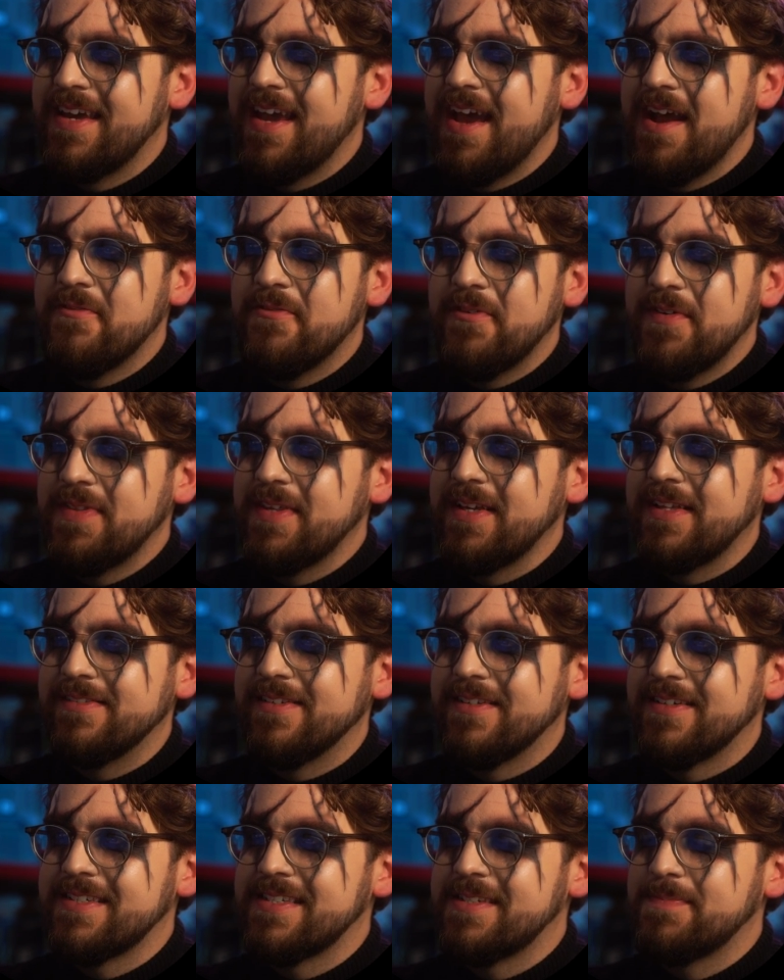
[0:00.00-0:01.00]
Everything
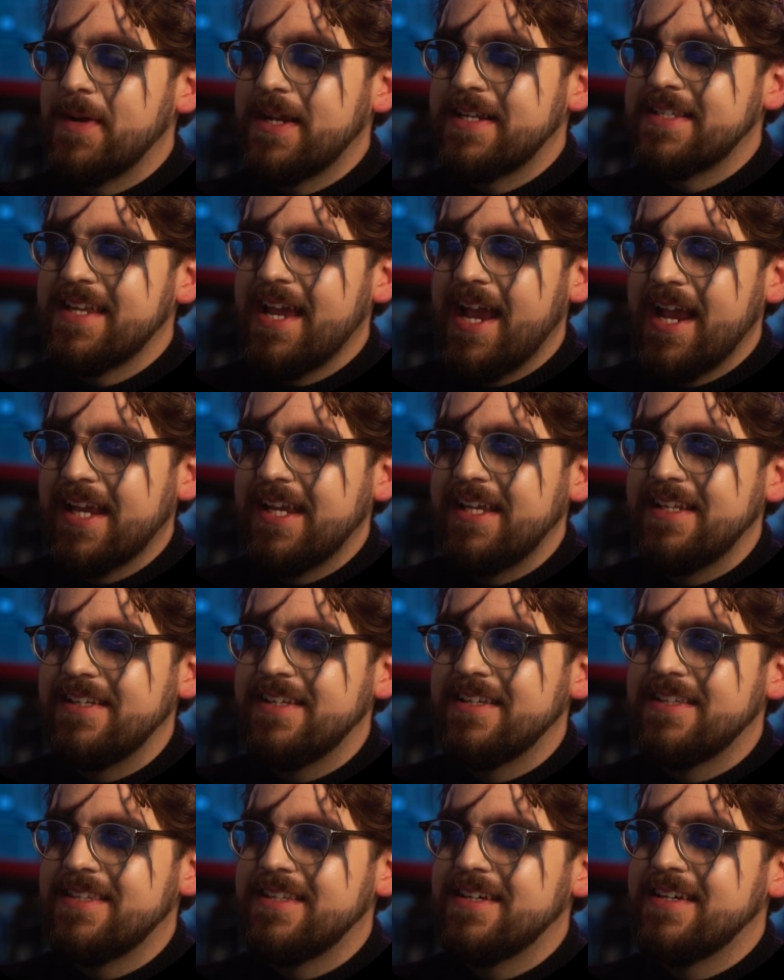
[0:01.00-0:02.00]
looks
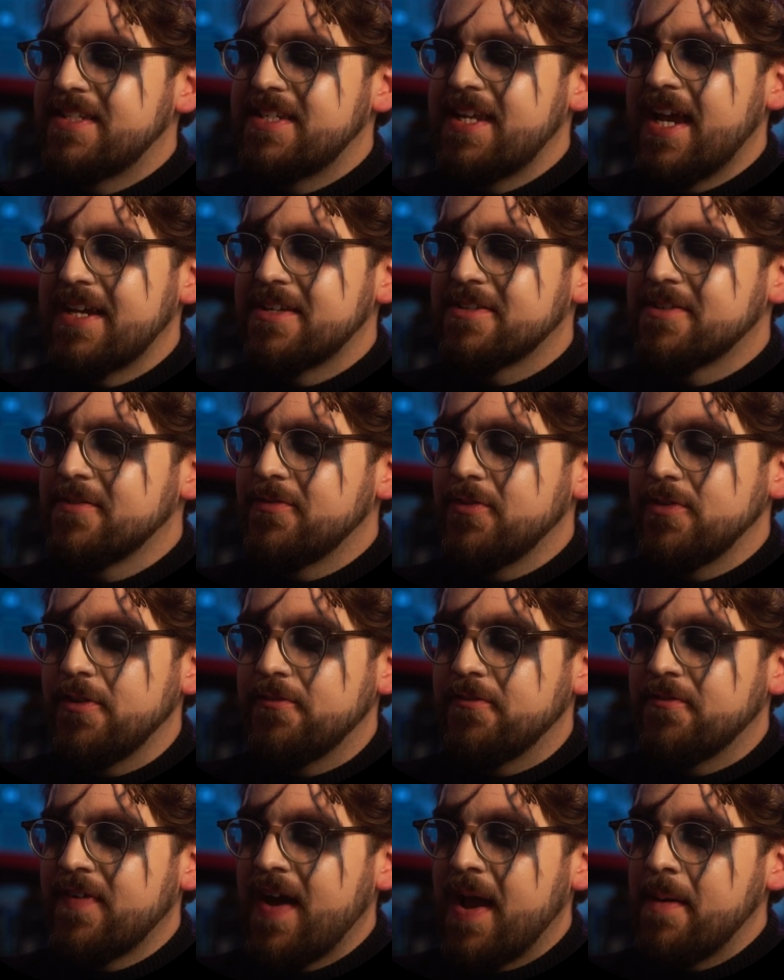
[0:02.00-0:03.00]
spectacular. The texture of all the
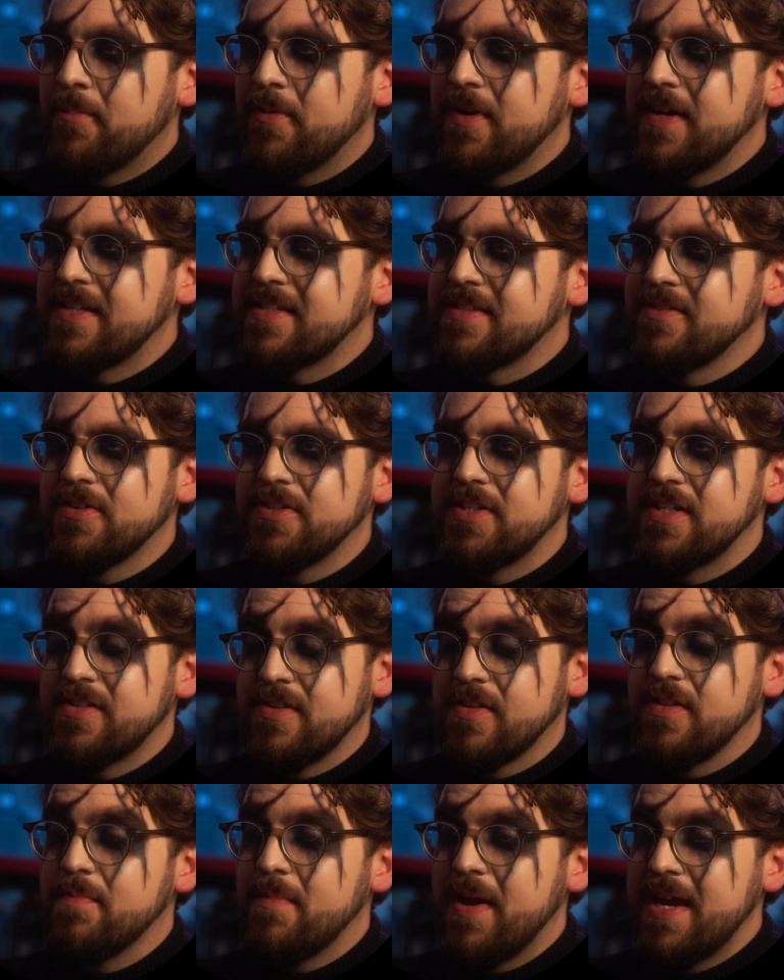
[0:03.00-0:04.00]
fabrics, not just
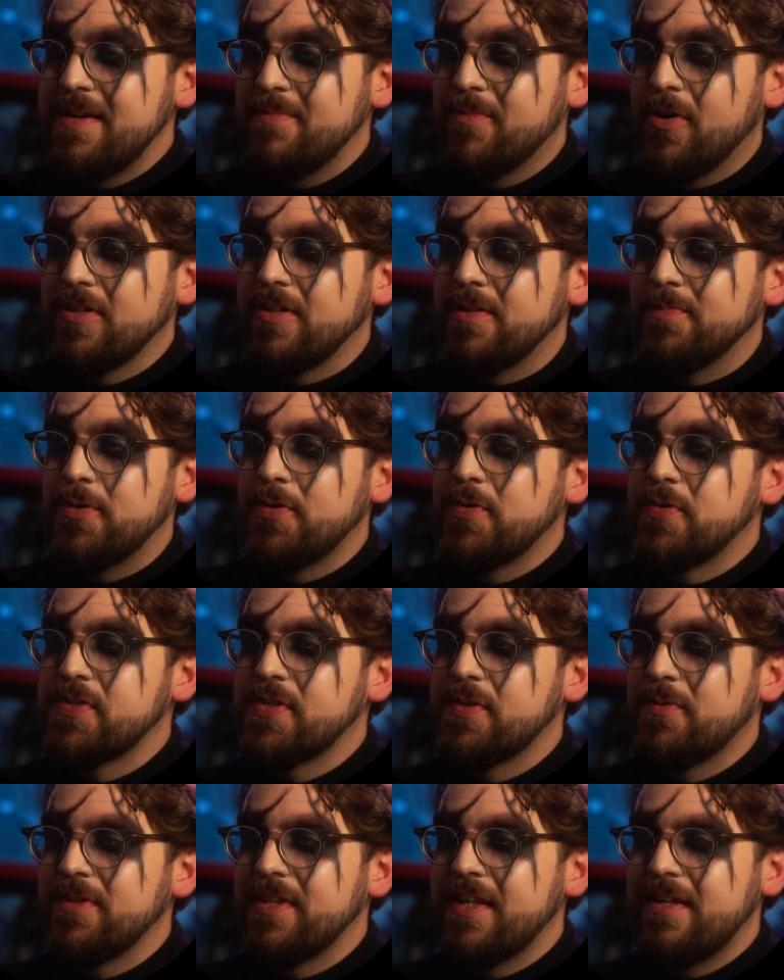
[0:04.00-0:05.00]
on the main model, but
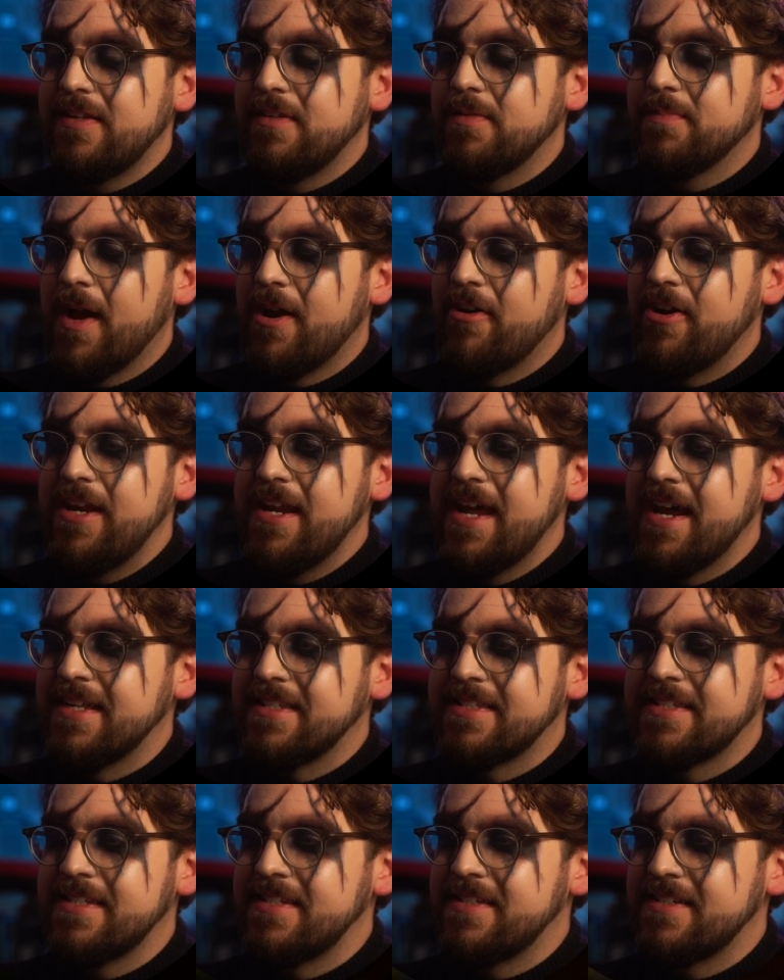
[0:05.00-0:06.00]
also on the little
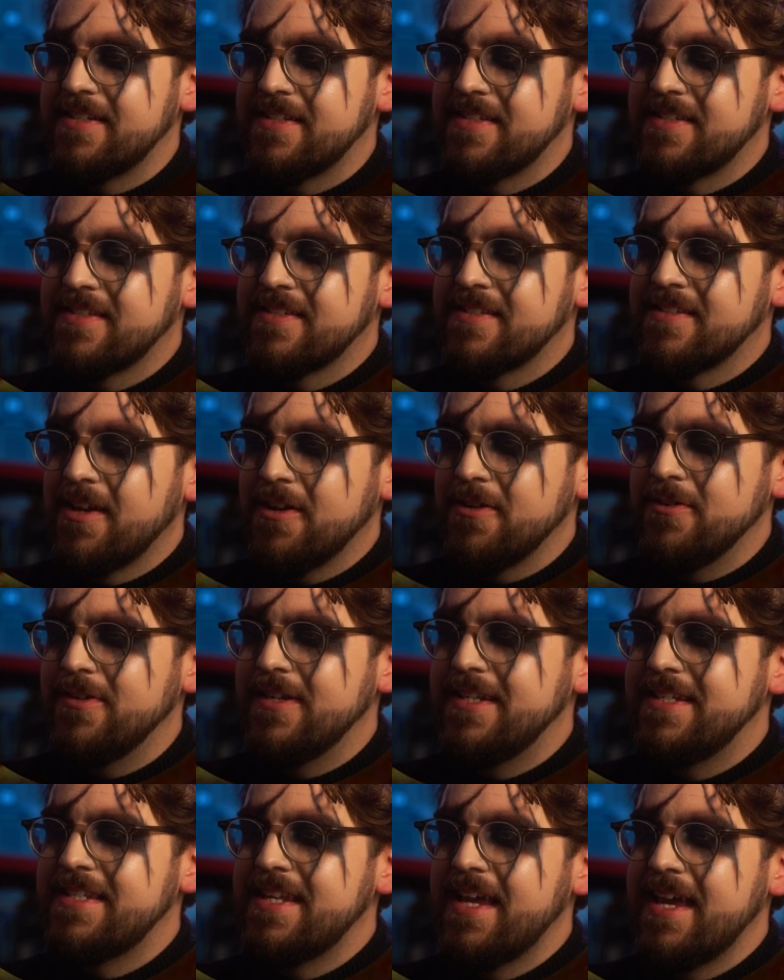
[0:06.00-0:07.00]
marionettes, is just so
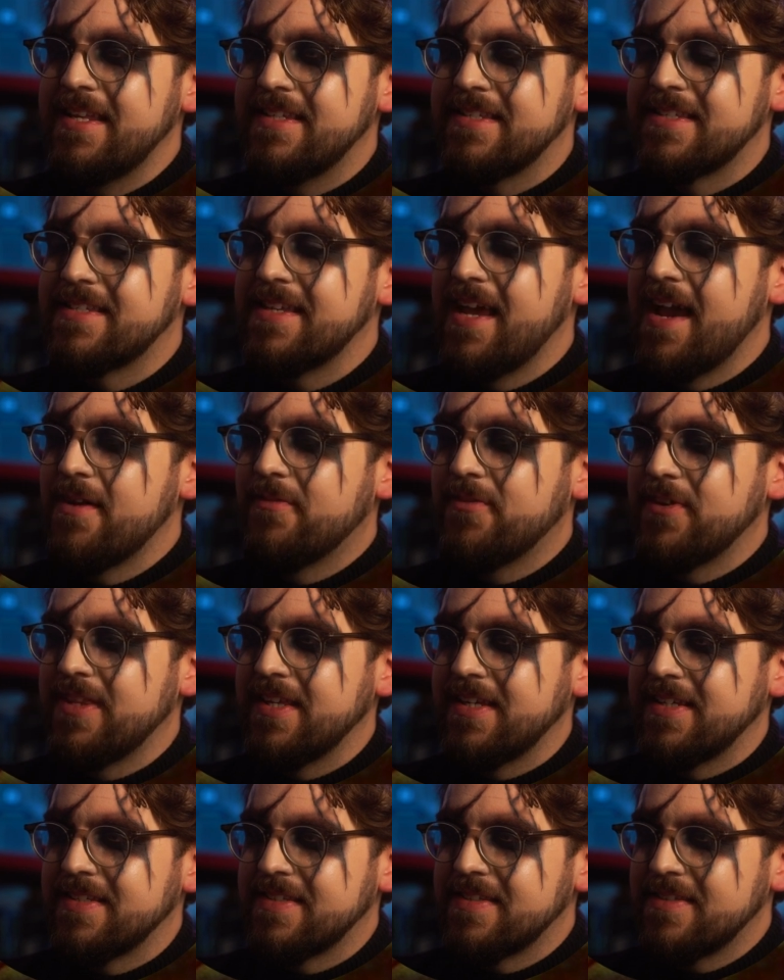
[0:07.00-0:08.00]
intense.
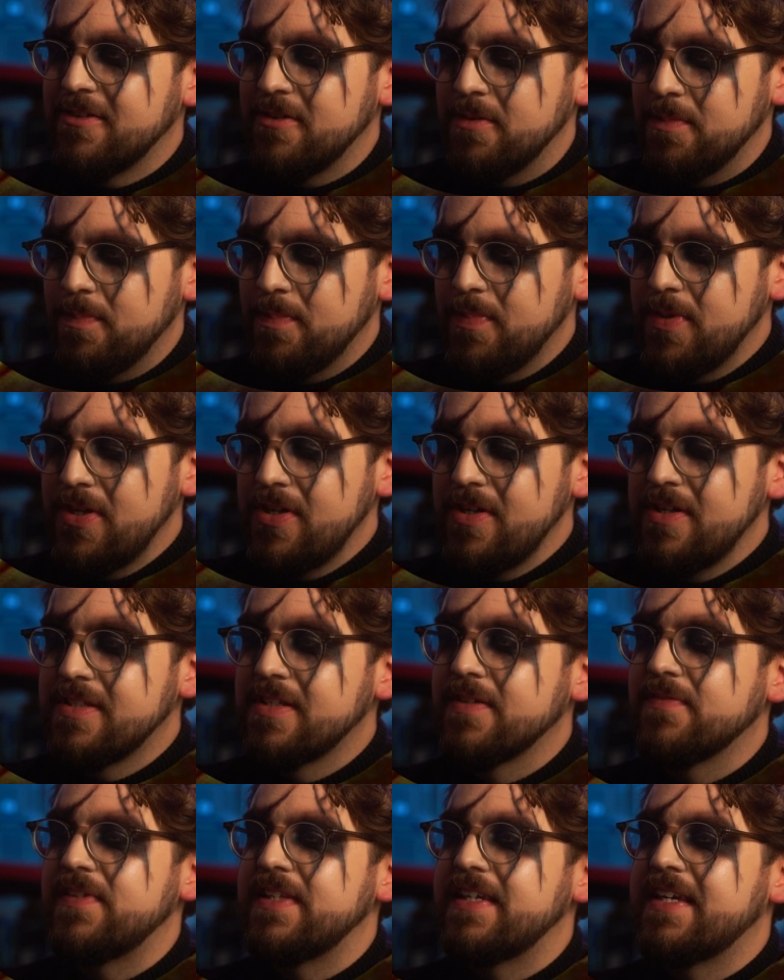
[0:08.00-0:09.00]
Everything is so
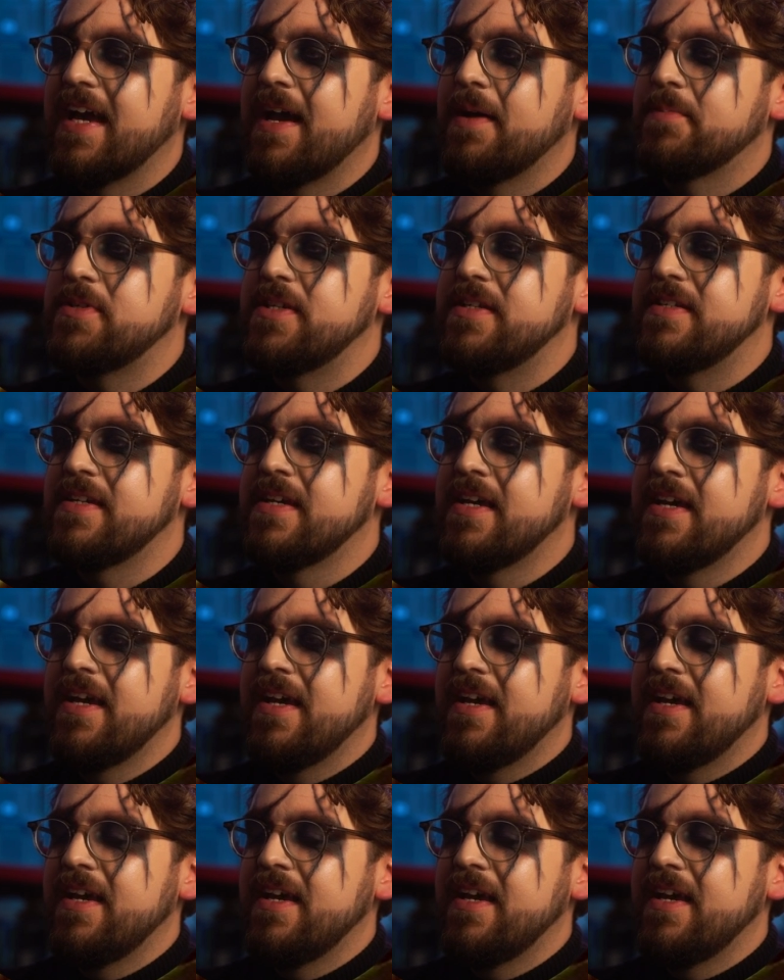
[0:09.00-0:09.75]
beautifully captured.